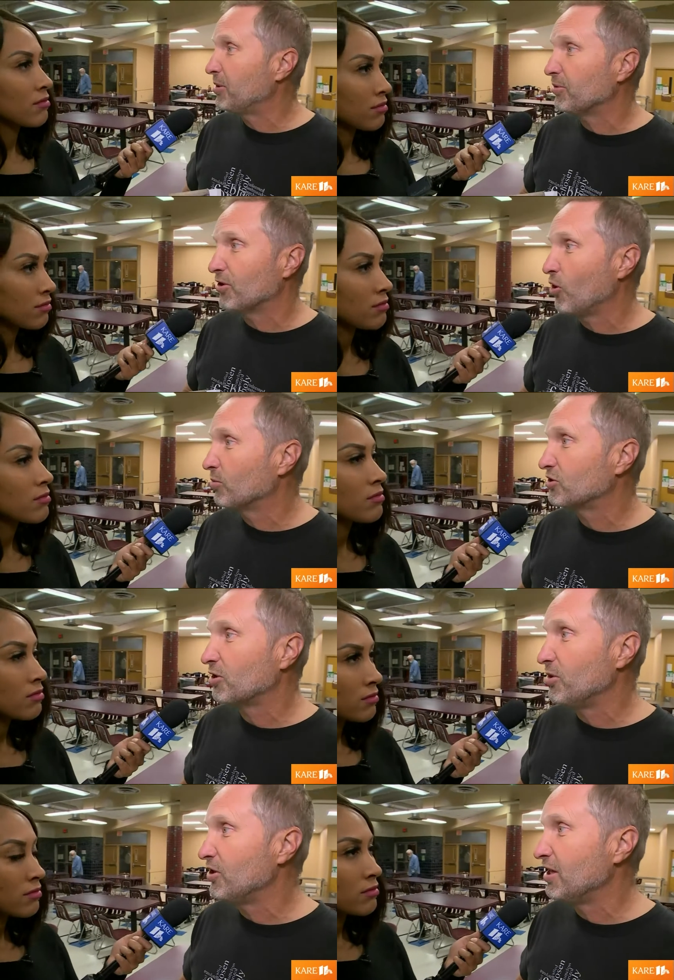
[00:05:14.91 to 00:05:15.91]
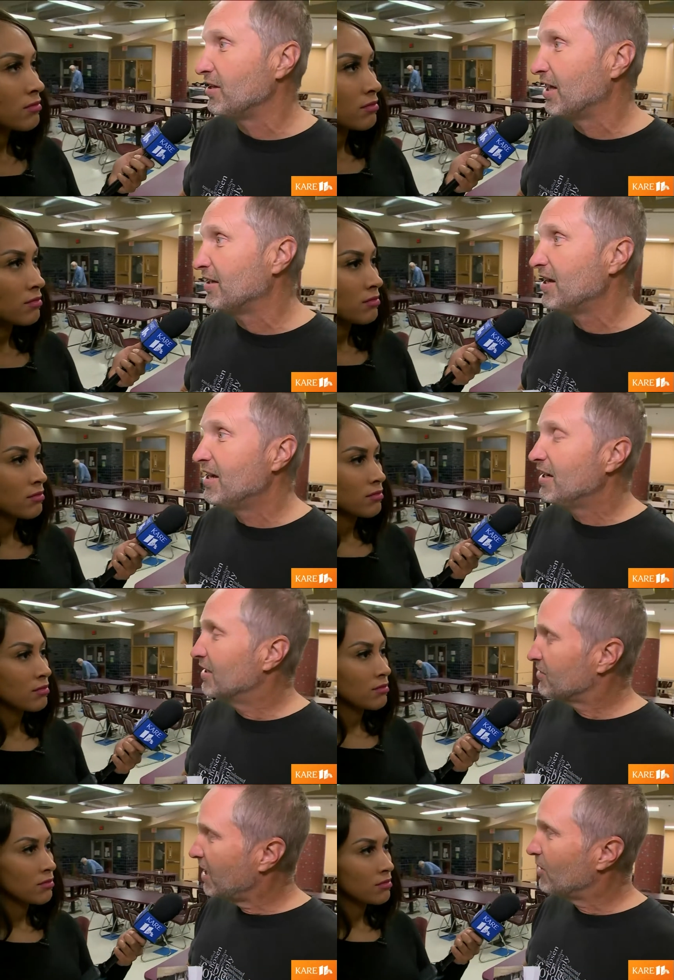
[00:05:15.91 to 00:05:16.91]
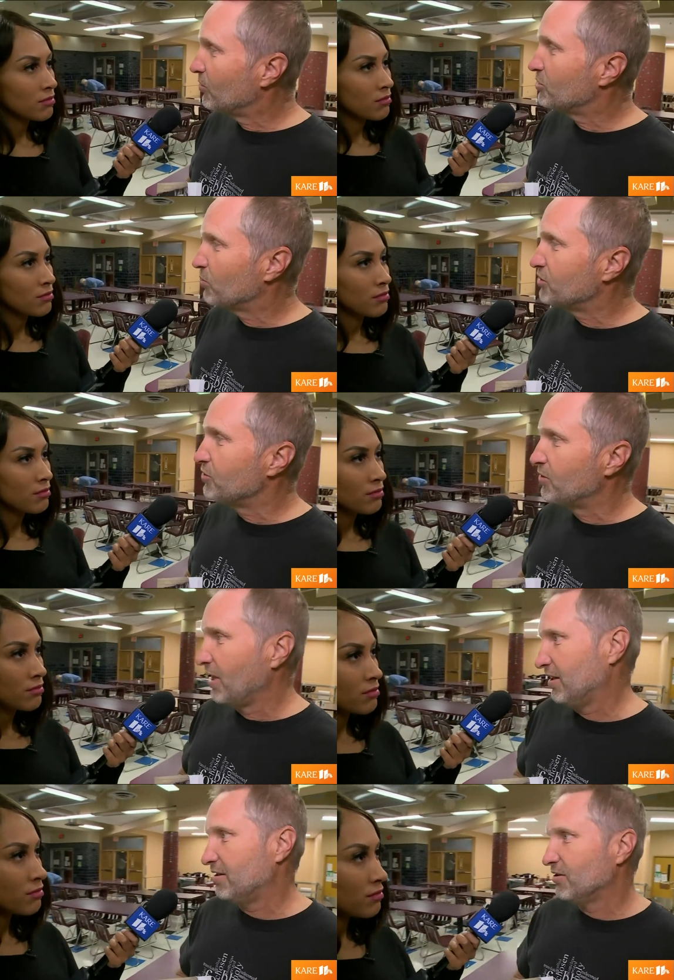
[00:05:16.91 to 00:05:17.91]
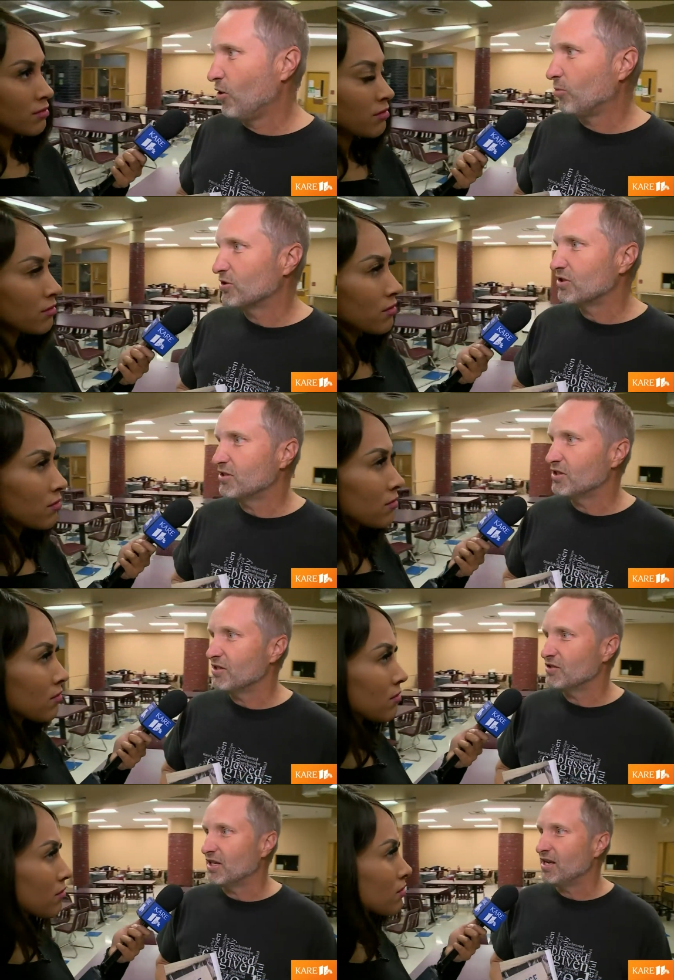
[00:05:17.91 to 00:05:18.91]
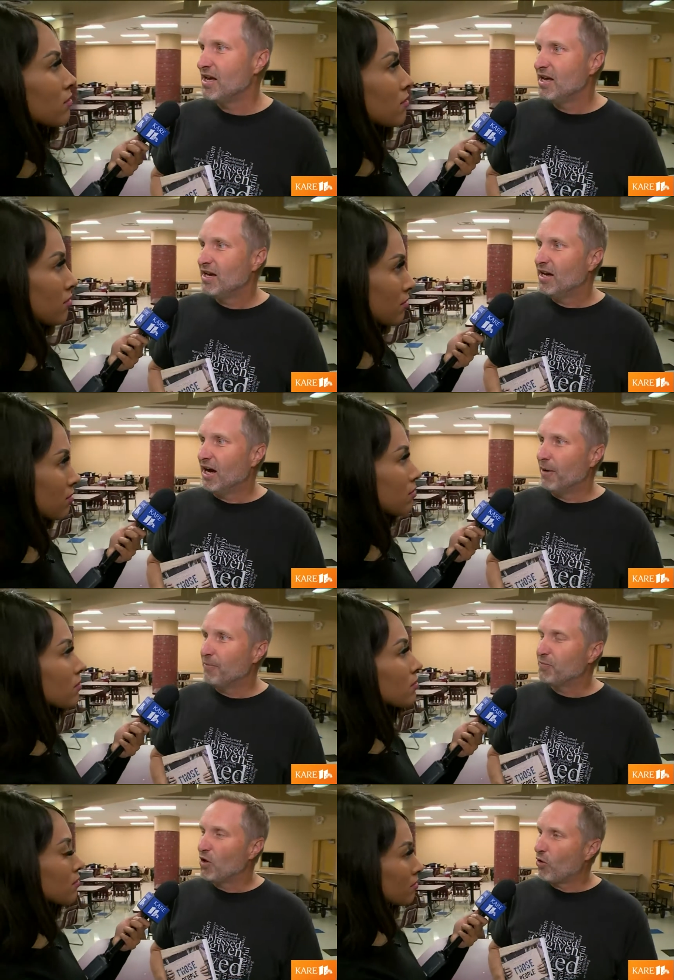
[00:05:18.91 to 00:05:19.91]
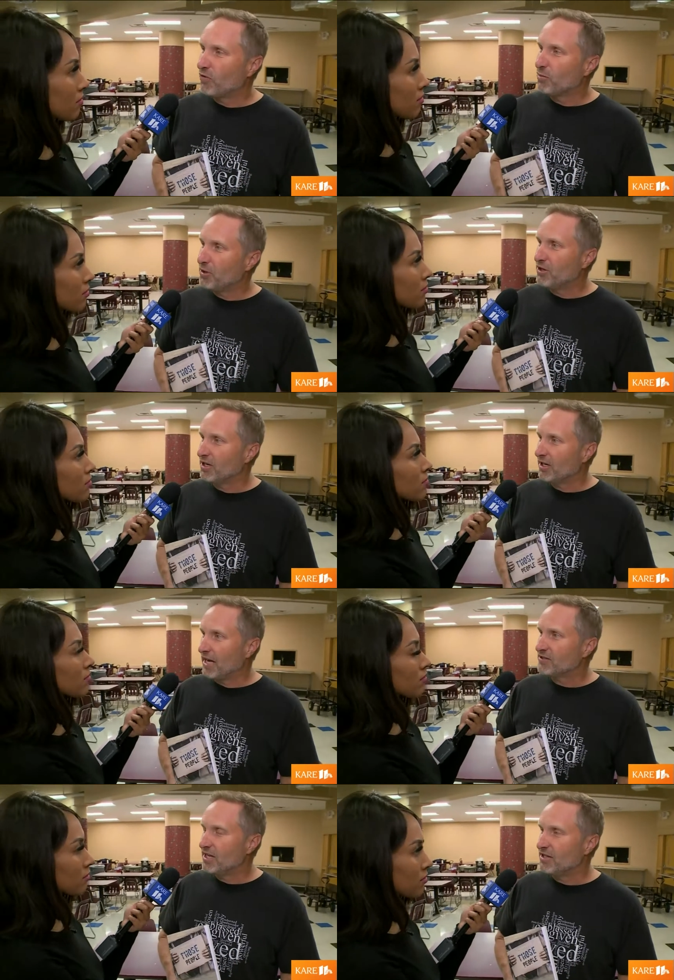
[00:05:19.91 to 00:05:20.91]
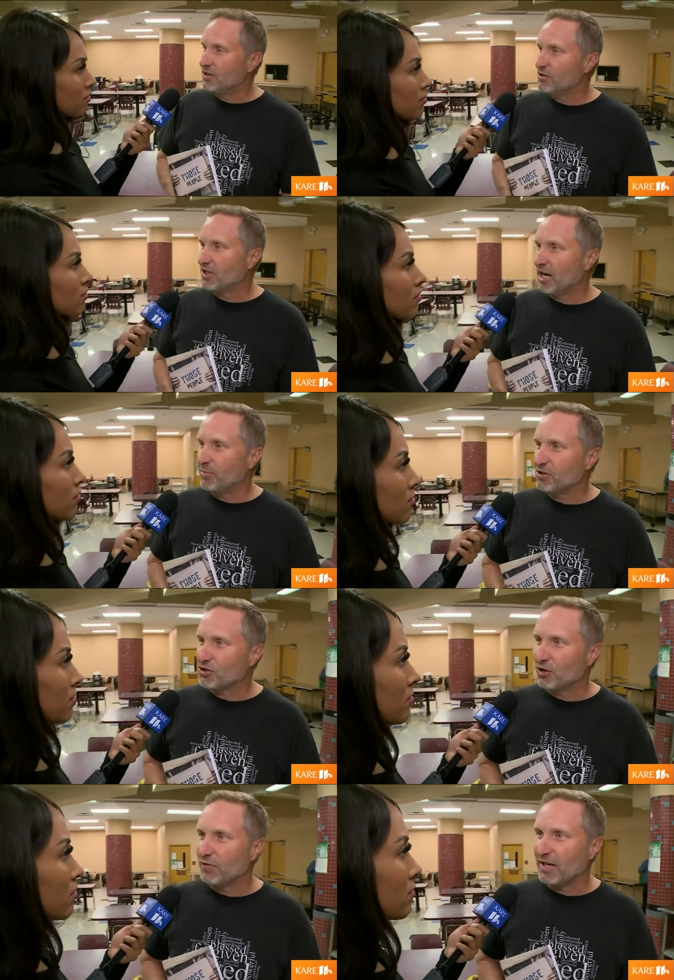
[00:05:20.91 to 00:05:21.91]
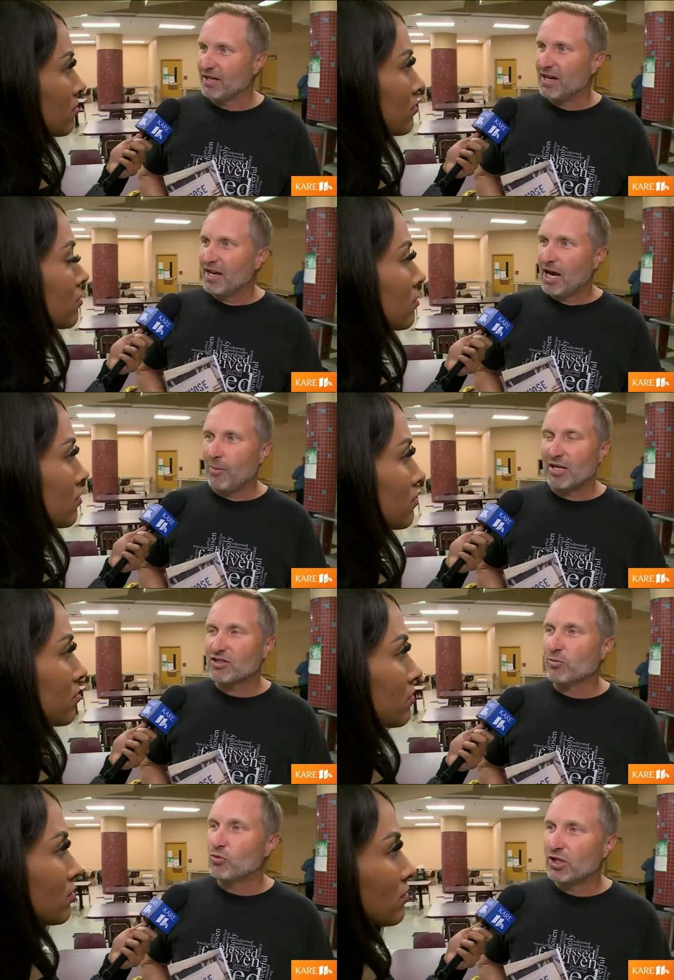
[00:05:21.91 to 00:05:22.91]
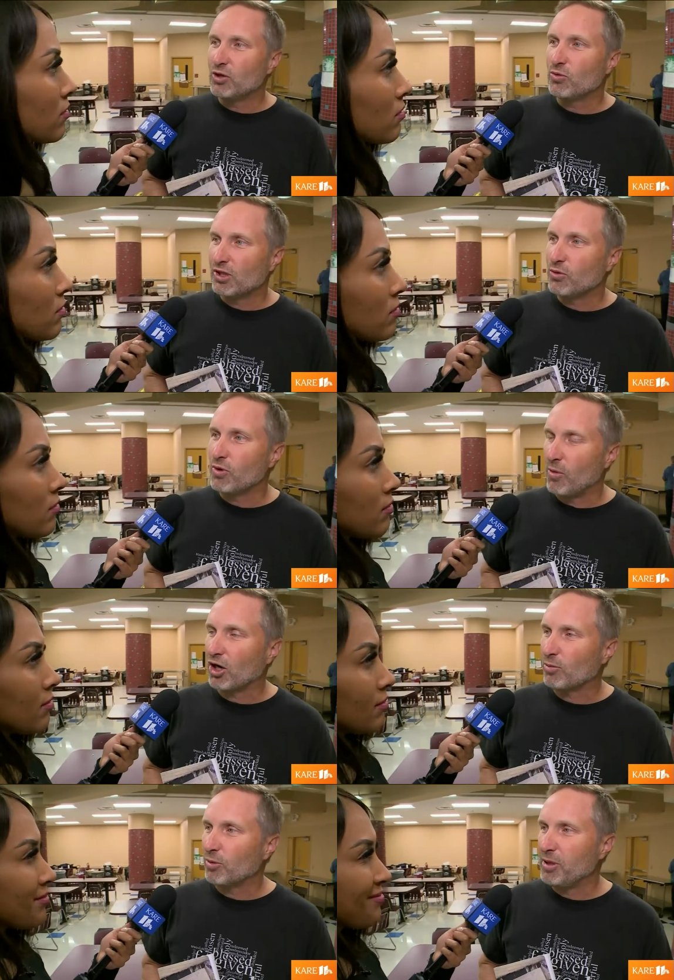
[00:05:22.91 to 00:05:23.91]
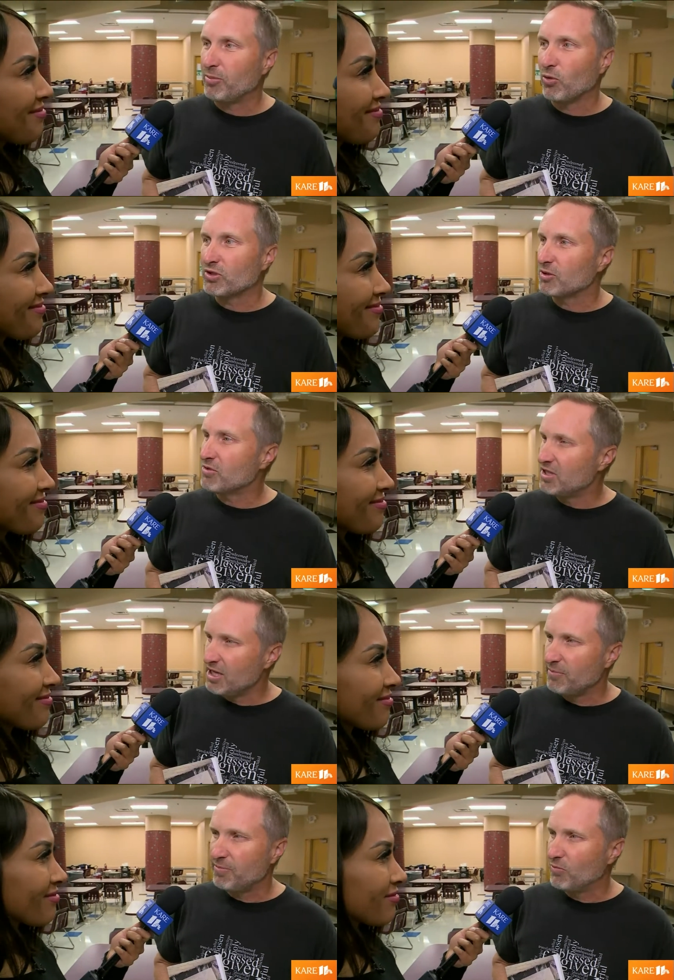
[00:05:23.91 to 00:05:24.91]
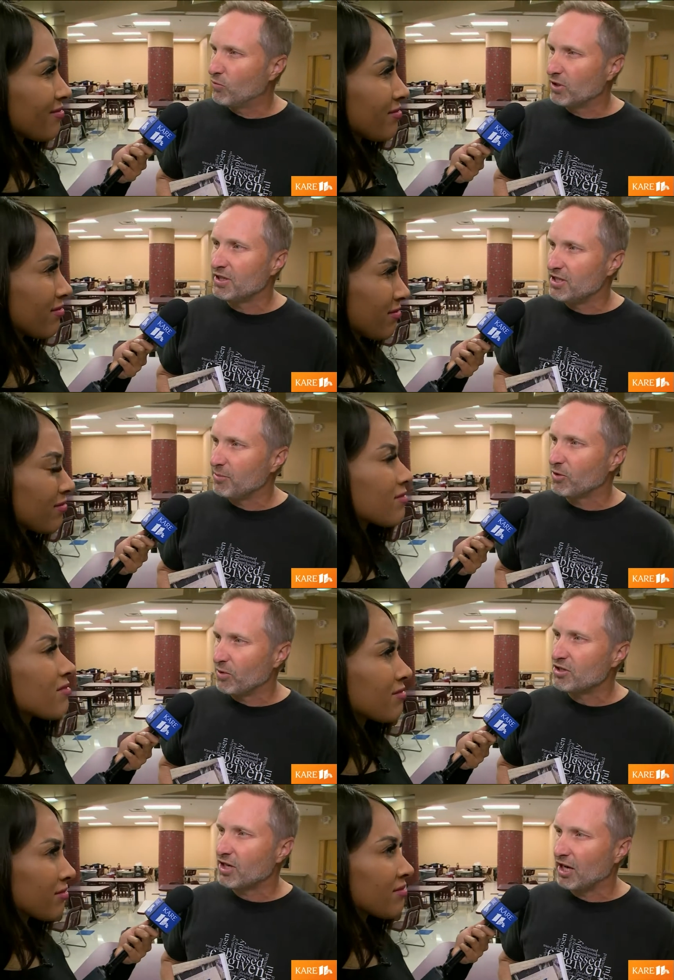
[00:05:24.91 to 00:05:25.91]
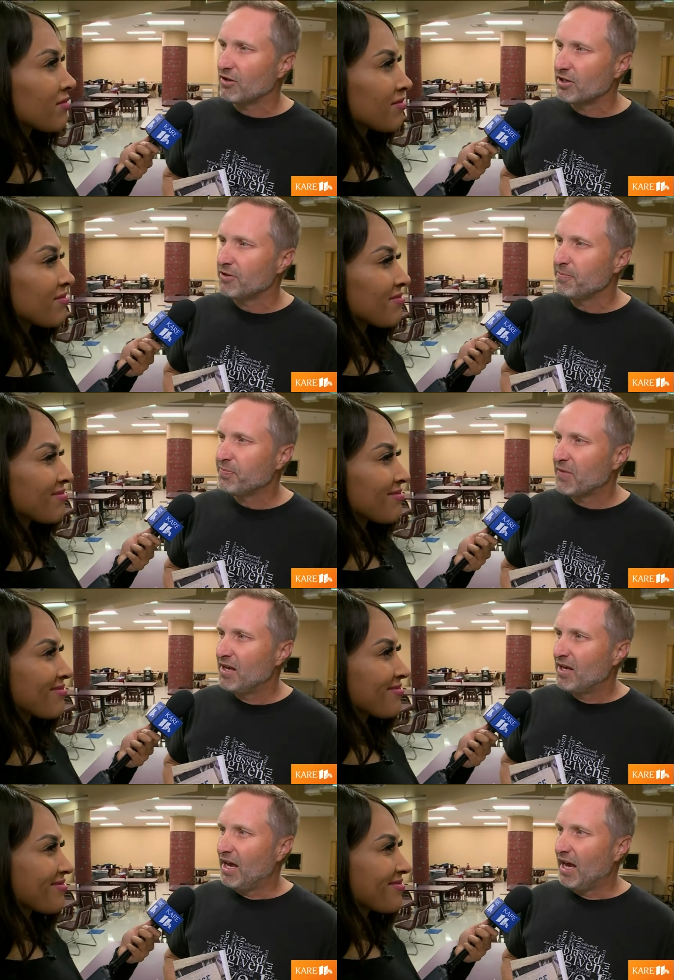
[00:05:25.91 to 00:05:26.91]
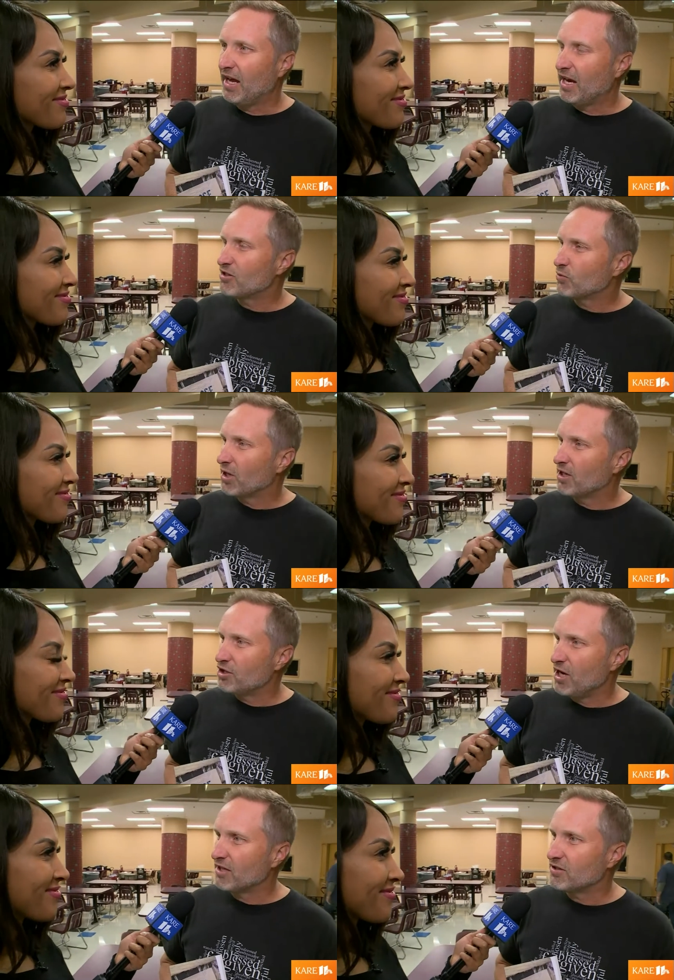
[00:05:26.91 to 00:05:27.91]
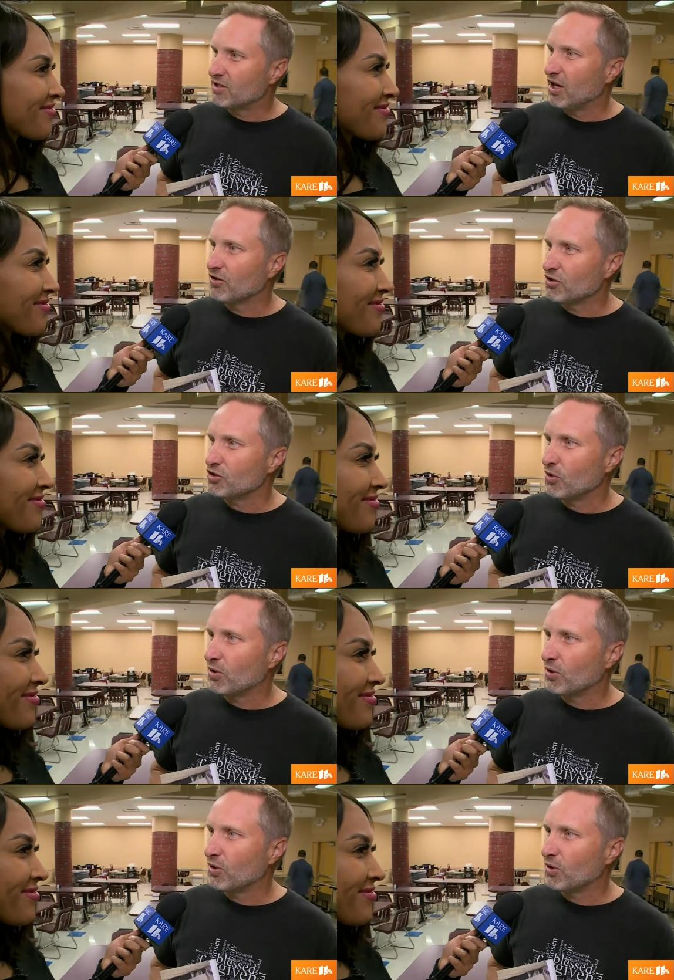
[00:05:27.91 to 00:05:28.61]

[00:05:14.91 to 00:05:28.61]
Speaker 1: about people in the homeless community. That it's not always what you think homelessness is, and um, over the period of the last 10 years that I've been serving, I met some really, really remarkable people with some deep, really deep and rich character. And I just wanted a chance to tell their